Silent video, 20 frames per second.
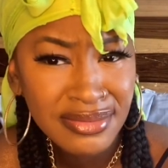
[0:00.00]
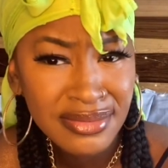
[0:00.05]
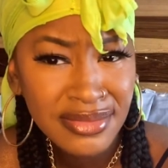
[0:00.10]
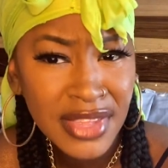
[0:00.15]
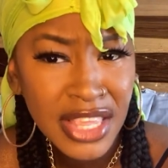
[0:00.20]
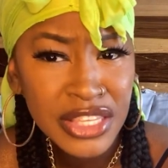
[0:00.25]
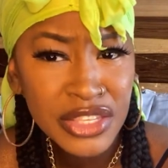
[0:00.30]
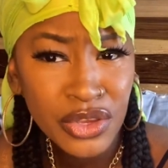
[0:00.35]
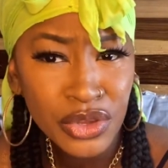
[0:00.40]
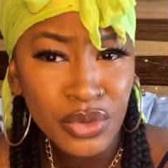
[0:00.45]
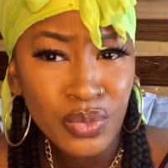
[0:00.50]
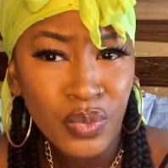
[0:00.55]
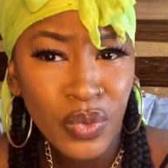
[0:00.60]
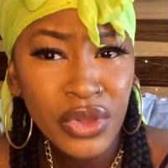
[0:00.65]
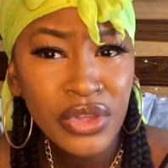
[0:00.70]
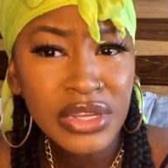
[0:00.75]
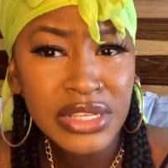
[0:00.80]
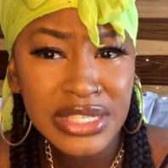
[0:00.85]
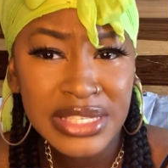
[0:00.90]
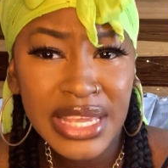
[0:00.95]
So what
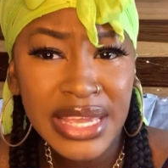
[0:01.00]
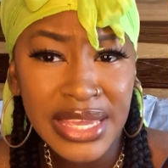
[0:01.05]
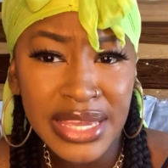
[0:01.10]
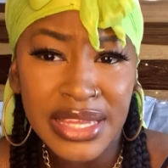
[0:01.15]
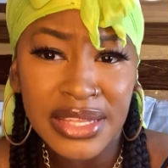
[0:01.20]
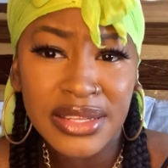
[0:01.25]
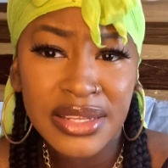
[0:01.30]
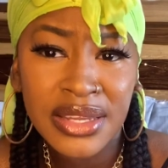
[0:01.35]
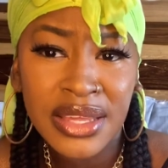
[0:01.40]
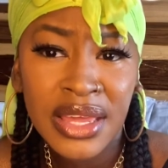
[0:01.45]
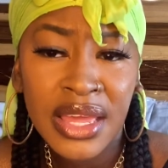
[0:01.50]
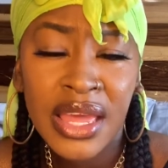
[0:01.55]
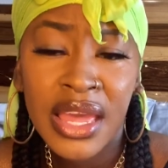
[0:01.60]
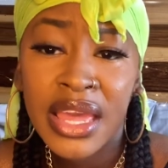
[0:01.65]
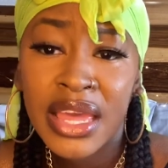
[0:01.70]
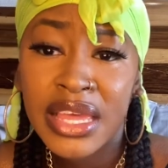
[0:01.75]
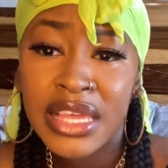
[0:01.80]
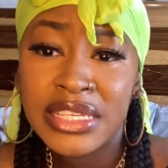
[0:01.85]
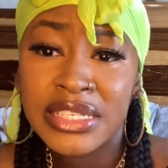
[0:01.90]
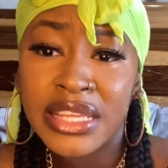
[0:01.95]
you're saying
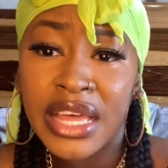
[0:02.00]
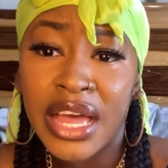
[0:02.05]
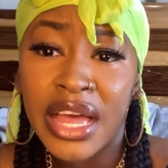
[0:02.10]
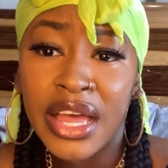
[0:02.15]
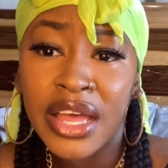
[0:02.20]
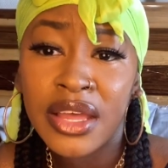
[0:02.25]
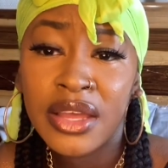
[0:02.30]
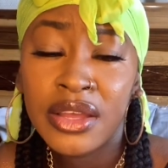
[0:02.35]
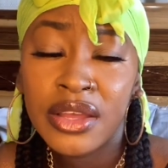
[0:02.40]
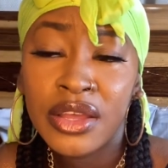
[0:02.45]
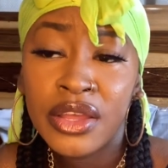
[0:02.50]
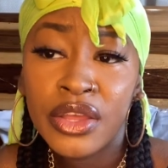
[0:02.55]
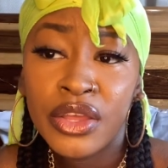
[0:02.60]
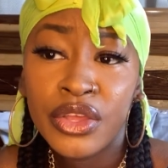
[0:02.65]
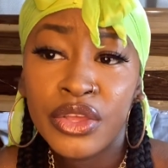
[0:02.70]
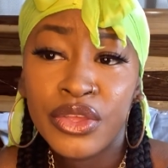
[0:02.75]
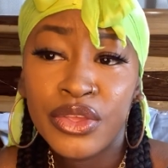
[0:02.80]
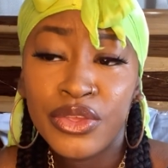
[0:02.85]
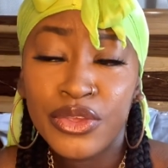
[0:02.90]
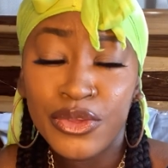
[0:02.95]
is that
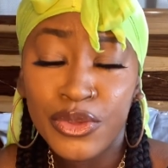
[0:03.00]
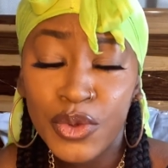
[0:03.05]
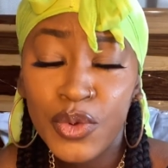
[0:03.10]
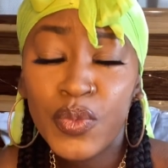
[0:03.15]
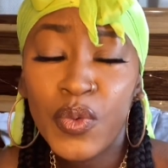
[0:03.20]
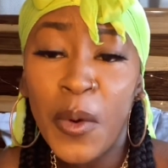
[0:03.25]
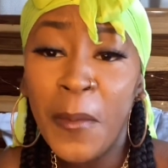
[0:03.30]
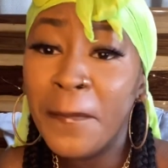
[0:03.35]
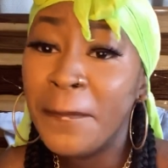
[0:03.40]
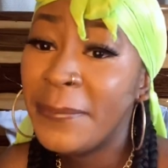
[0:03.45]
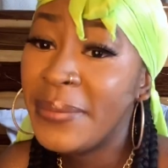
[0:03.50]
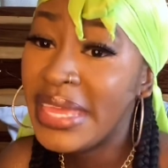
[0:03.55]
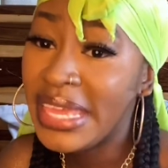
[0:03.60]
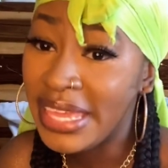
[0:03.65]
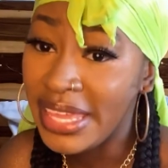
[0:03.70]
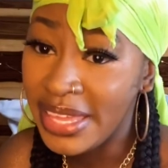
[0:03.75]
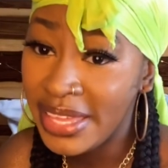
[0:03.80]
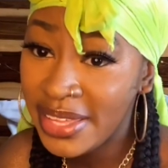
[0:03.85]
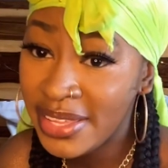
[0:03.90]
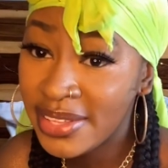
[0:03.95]
you want
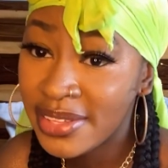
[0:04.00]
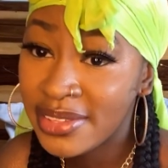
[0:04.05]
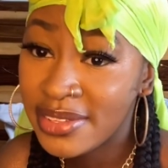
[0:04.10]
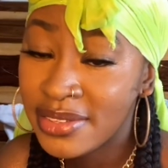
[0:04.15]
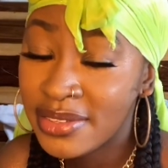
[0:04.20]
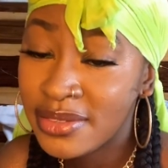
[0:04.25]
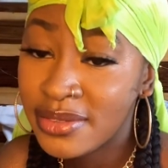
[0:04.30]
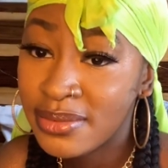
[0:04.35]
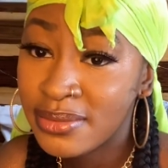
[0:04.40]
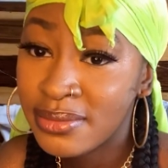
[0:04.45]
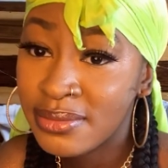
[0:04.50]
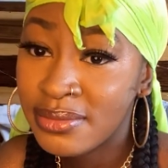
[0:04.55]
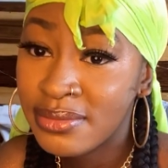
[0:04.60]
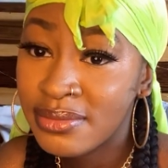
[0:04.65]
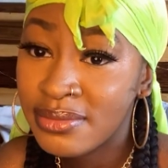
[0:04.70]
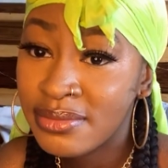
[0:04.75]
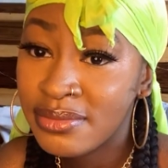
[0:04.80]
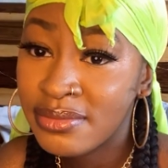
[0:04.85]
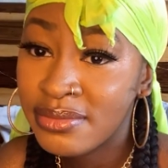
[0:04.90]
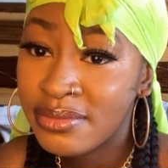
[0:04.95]
me
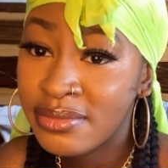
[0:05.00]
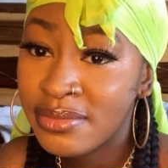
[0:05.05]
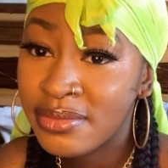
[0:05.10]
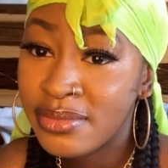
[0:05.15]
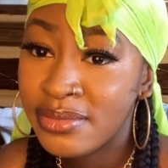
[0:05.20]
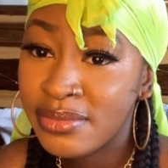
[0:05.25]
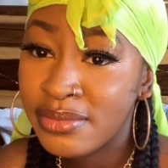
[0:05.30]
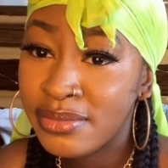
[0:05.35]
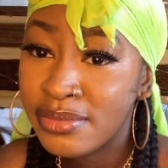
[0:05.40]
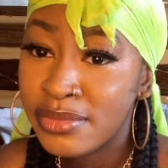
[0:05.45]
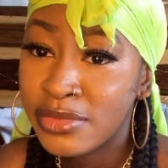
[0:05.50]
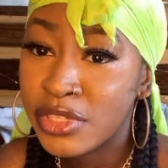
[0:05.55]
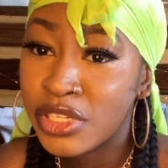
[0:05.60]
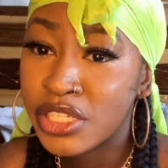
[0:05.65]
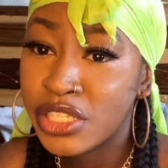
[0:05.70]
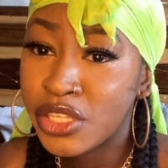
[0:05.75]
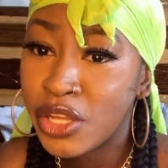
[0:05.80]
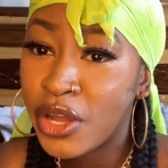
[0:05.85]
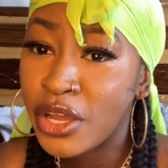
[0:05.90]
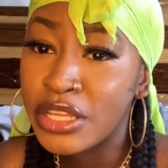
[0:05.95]
to
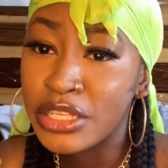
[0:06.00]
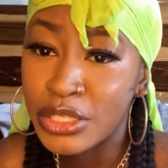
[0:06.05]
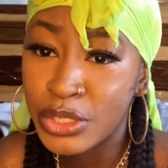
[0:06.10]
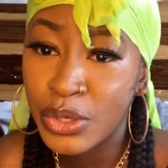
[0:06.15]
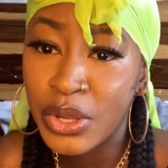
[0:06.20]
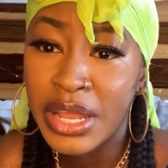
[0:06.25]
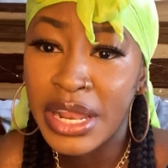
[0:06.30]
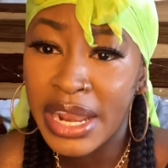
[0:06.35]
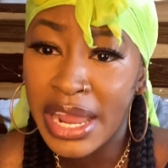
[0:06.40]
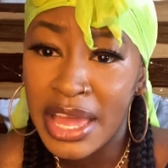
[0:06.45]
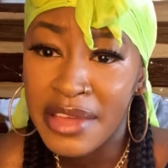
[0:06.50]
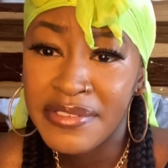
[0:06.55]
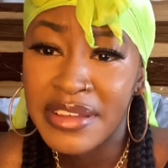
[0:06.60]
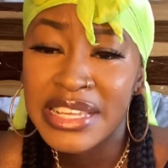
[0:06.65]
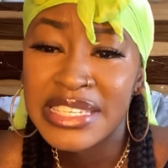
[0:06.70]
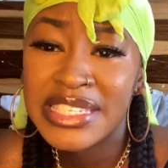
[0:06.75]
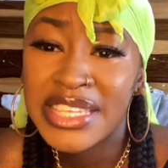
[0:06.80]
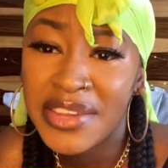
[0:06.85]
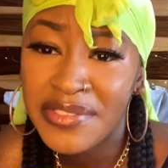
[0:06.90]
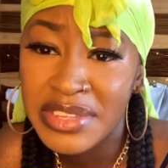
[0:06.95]
start enjoying life at
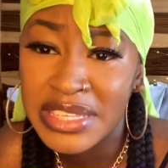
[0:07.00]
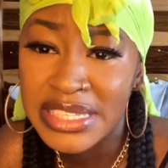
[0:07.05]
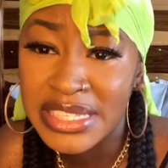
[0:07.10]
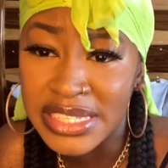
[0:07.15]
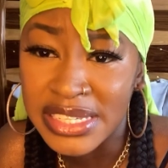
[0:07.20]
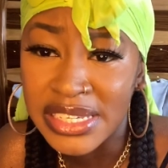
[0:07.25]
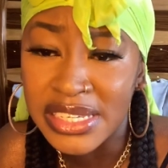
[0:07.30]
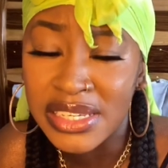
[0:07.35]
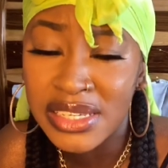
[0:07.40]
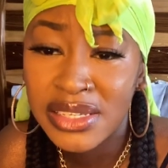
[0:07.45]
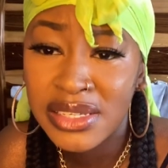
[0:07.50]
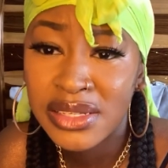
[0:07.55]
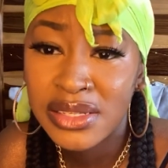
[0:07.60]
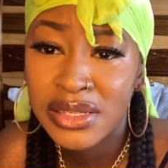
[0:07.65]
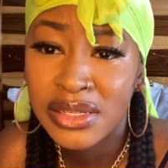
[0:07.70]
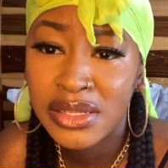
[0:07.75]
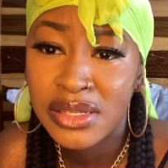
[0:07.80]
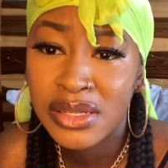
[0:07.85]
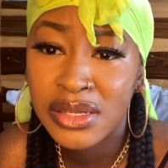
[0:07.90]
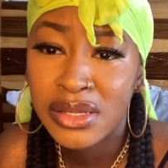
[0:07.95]
70
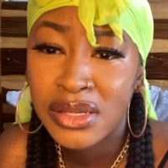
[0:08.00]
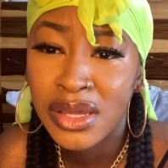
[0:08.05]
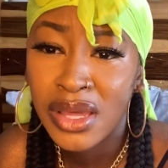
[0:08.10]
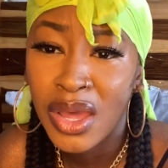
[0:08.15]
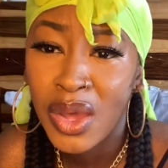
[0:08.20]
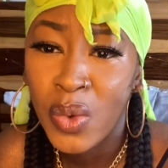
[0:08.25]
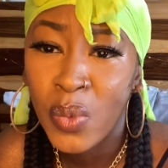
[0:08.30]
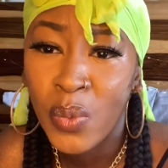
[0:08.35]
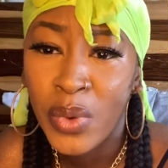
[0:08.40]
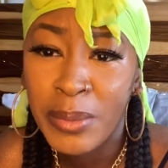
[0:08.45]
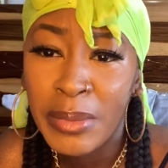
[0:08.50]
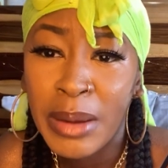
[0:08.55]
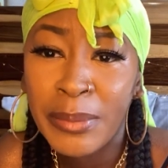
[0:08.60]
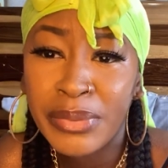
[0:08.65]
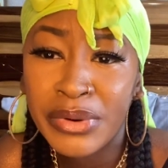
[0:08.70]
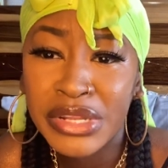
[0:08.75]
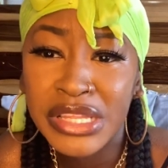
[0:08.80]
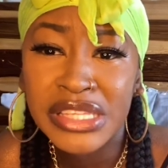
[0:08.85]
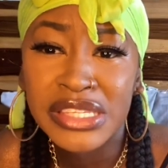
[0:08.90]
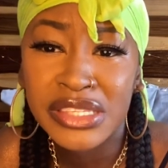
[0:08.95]
when my
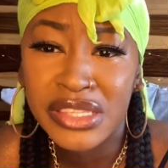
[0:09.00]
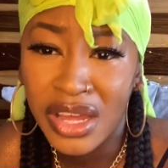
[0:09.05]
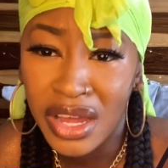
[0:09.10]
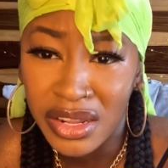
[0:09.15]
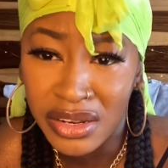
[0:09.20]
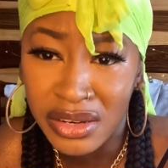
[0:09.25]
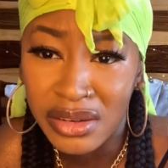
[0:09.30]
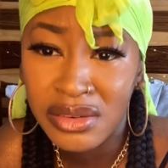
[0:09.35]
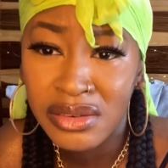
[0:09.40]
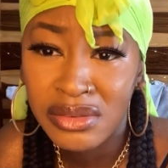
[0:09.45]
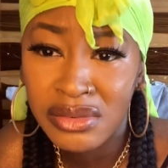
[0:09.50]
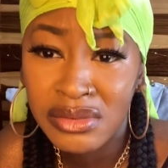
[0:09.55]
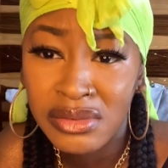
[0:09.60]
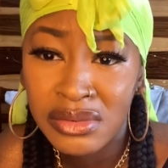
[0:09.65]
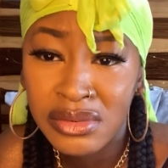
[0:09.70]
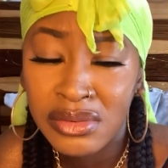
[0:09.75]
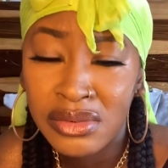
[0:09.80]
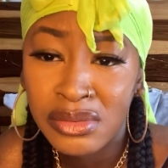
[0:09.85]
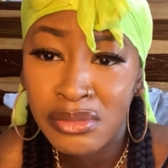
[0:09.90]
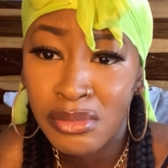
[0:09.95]
body's done,
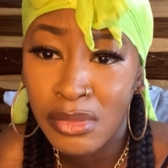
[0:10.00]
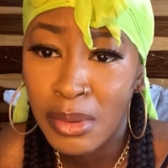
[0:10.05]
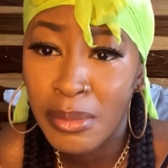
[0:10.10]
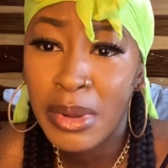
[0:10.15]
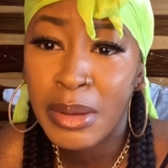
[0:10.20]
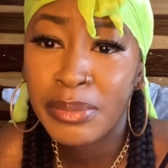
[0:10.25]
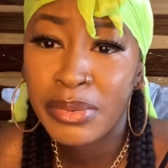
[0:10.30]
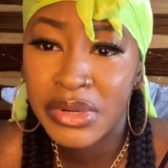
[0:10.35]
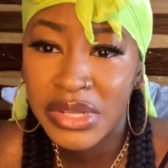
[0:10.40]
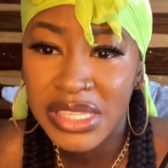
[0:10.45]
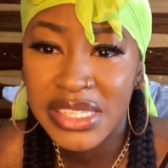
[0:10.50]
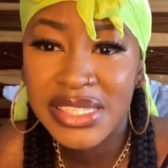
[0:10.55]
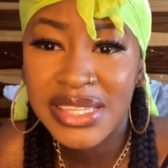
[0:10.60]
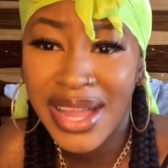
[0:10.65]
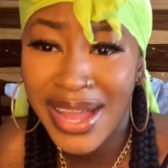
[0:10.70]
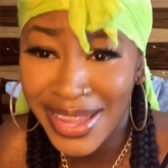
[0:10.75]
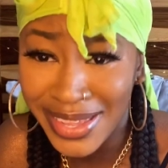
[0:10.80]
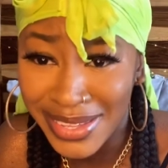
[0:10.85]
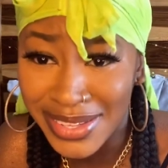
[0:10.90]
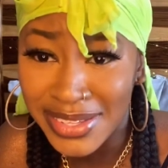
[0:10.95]
when my body's
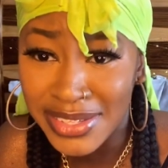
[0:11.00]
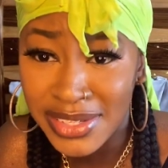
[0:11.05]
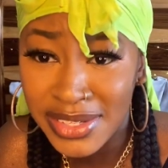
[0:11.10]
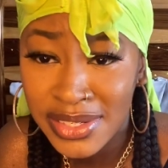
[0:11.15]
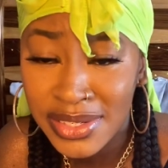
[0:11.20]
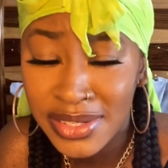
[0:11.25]
tired,